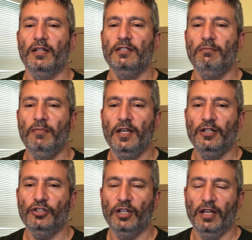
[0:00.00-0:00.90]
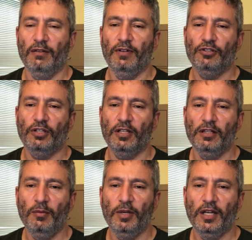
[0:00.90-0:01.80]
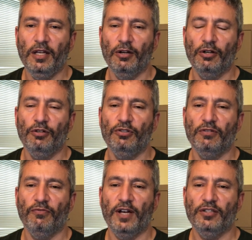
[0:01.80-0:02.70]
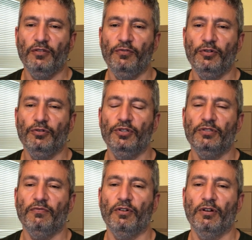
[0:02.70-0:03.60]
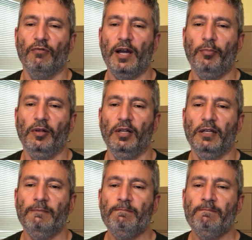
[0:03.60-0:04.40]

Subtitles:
diminish and eventually eliminate our use of fossil fuels very rapidly.